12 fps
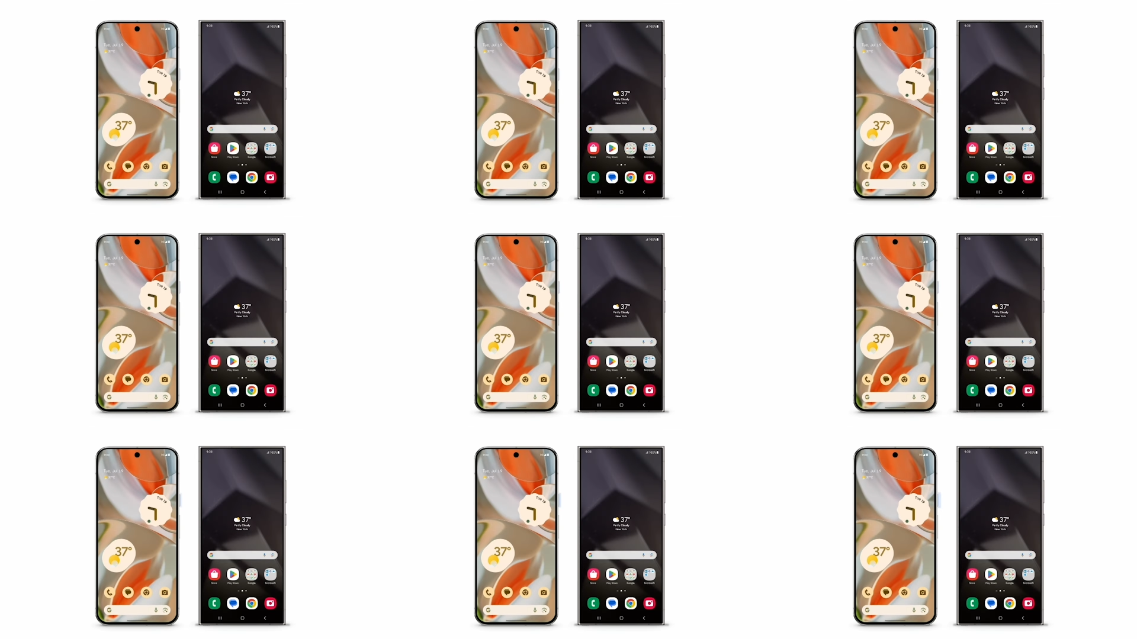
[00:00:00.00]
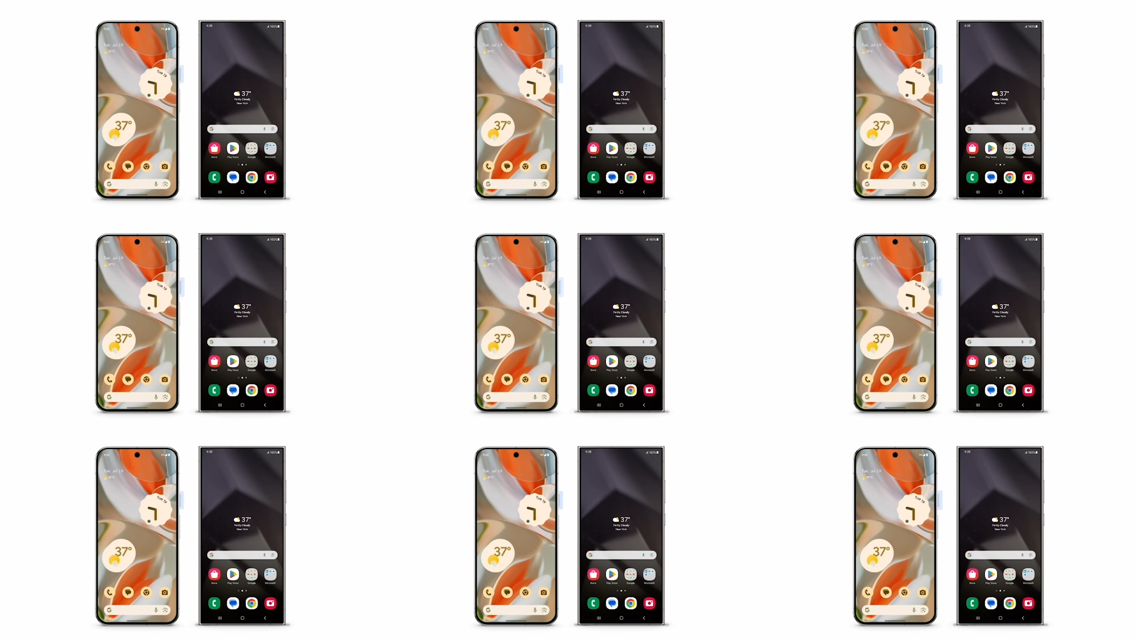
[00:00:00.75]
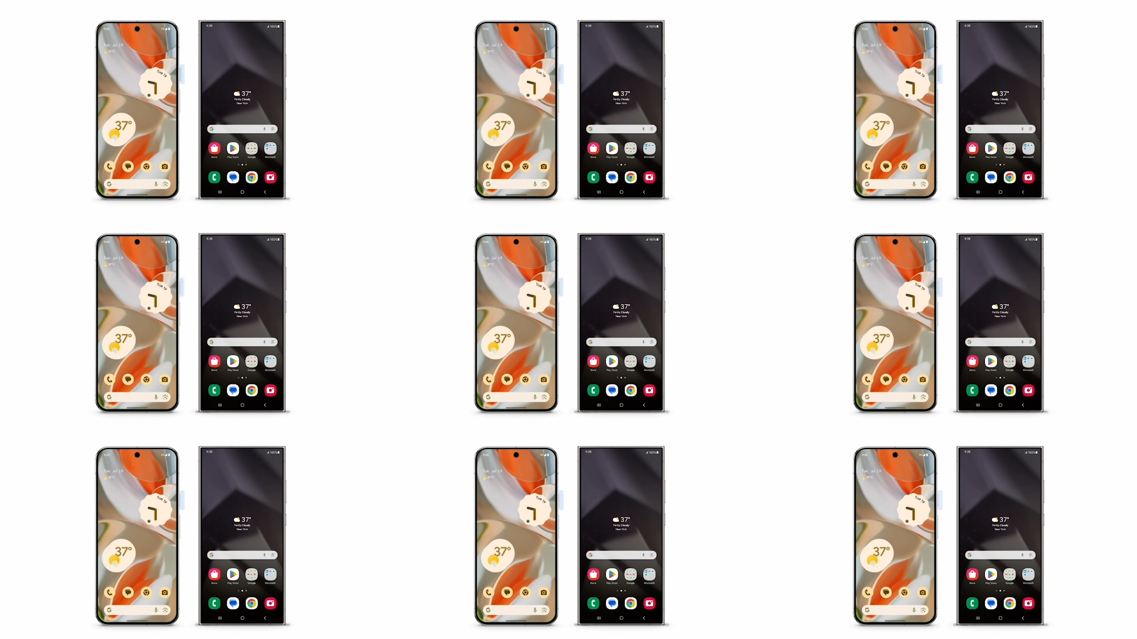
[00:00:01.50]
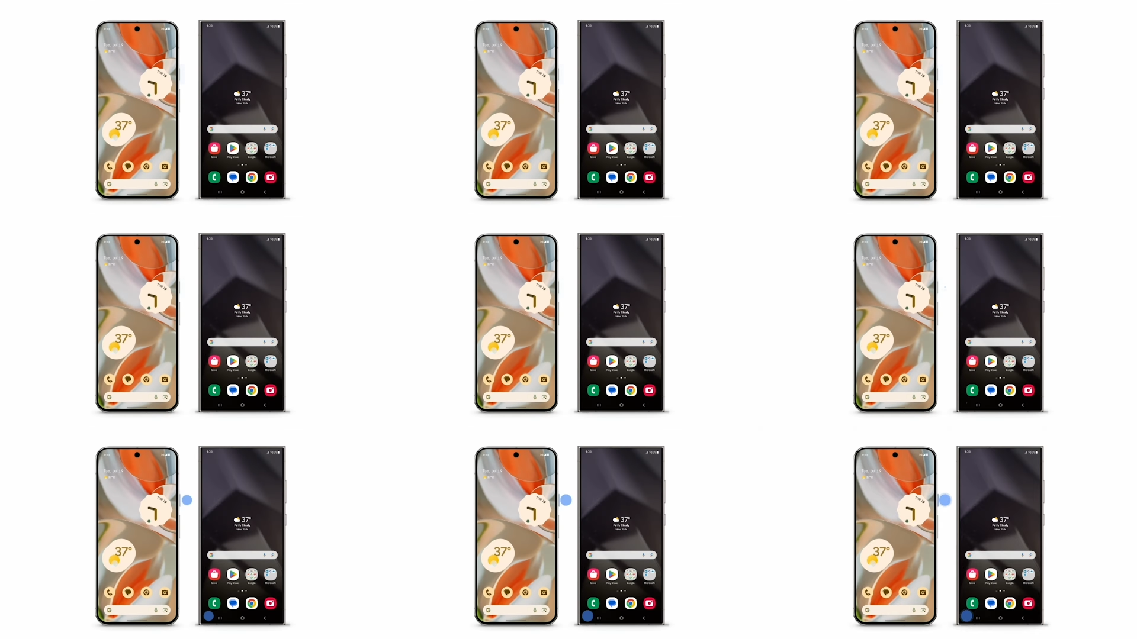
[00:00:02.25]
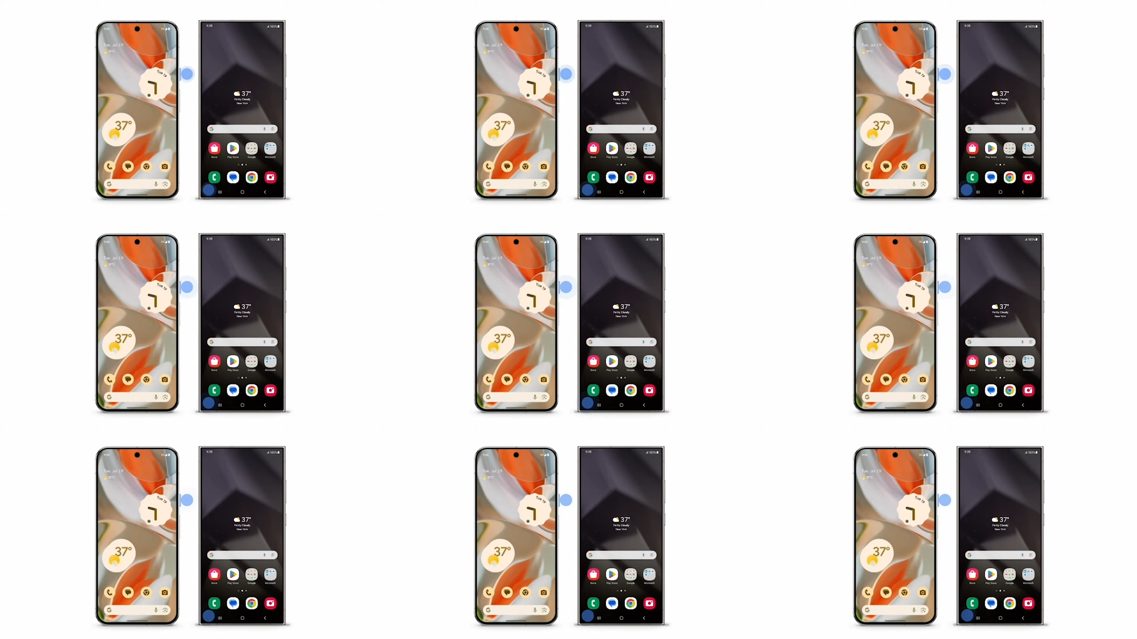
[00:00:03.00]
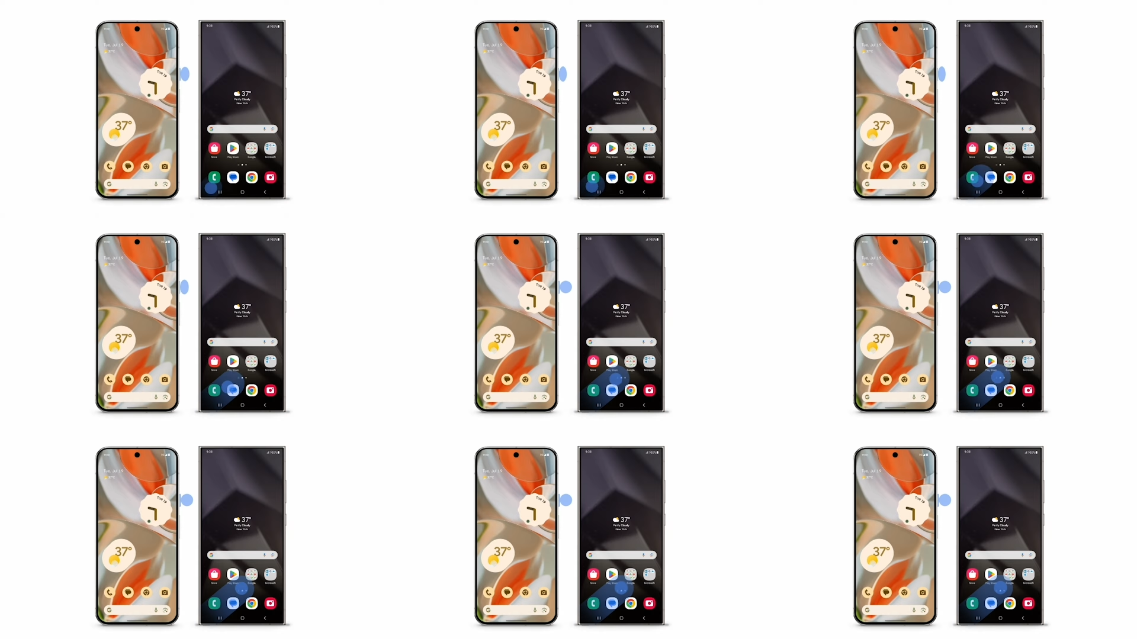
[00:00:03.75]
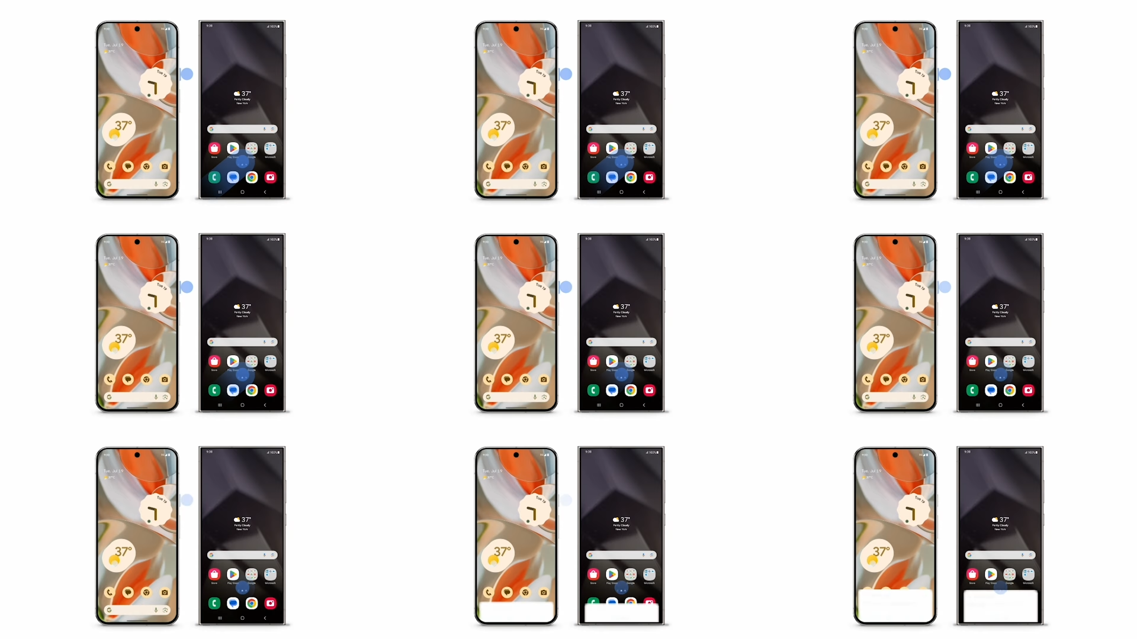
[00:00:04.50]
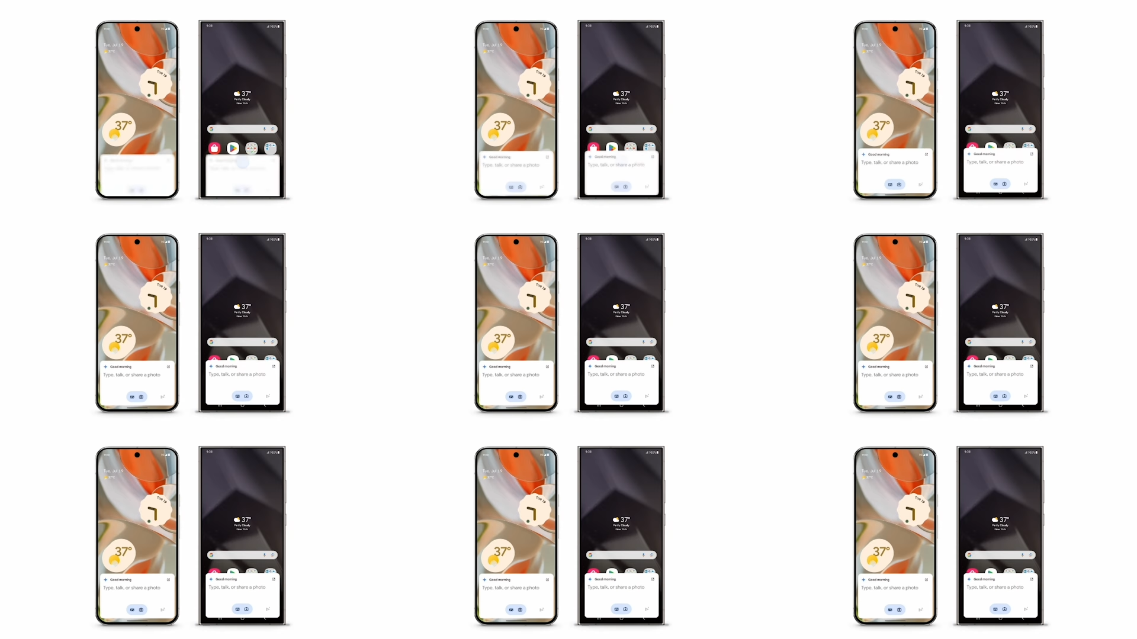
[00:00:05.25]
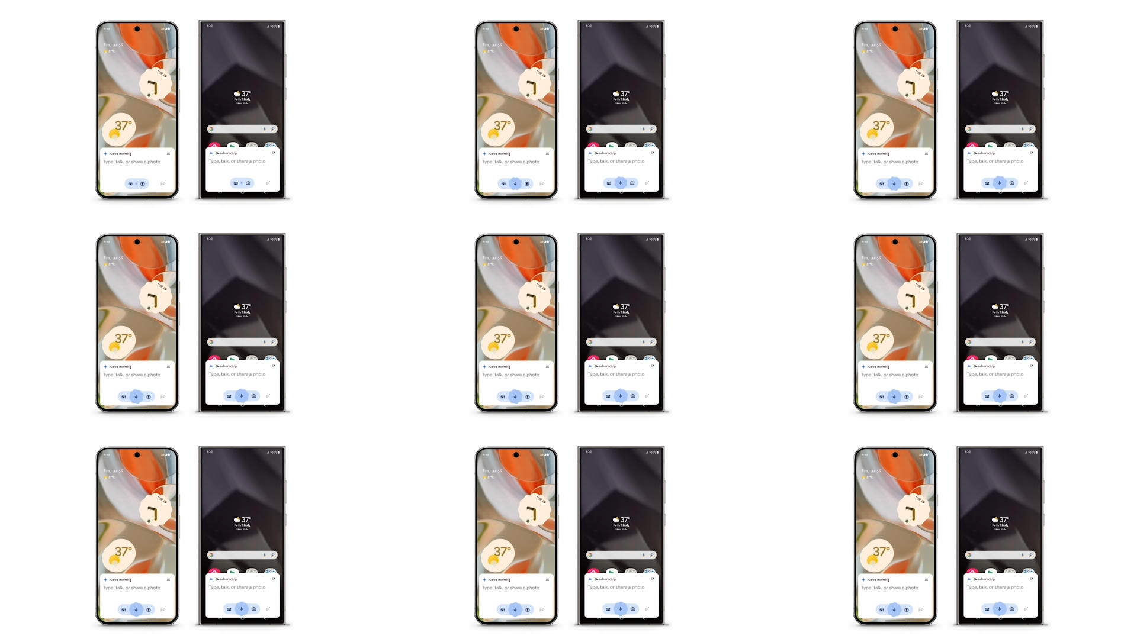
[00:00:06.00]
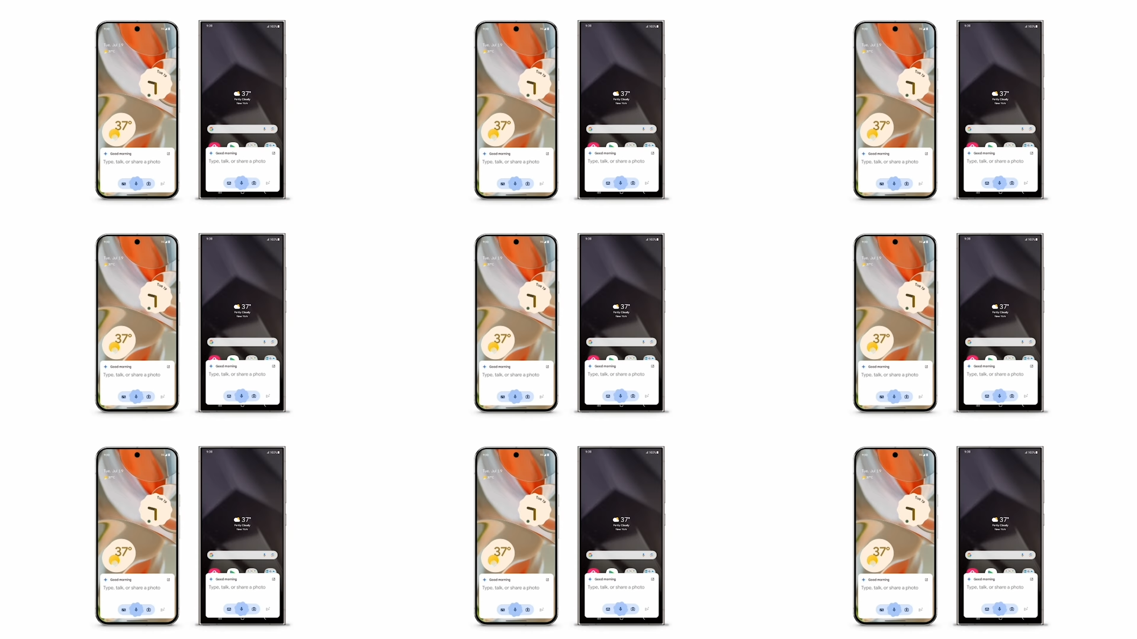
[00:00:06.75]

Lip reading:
(no speaker visible)